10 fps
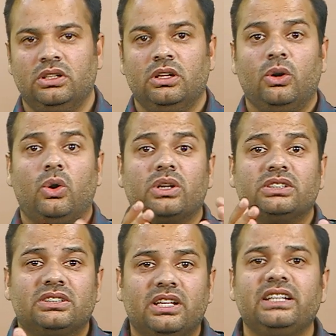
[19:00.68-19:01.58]
or
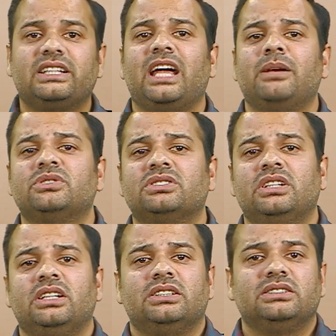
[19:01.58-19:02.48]
3 times
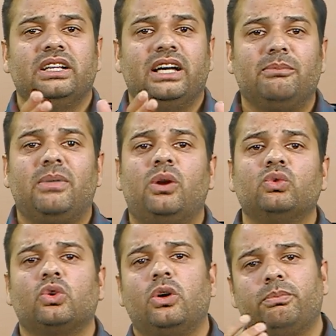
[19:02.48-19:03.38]
the amount
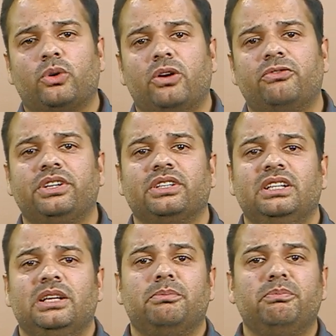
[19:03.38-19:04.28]
of profit
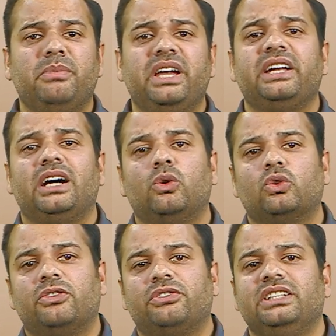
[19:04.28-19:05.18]
made out
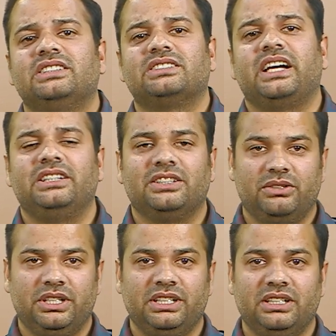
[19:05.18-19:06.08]
of insider
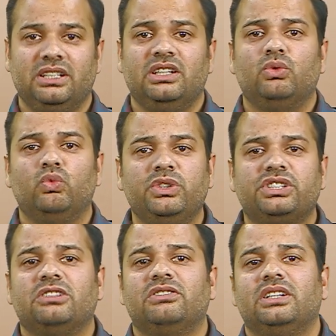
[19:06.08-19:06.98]
trading,
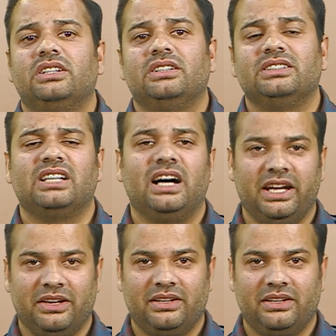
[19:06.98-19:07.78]
whichever is higher.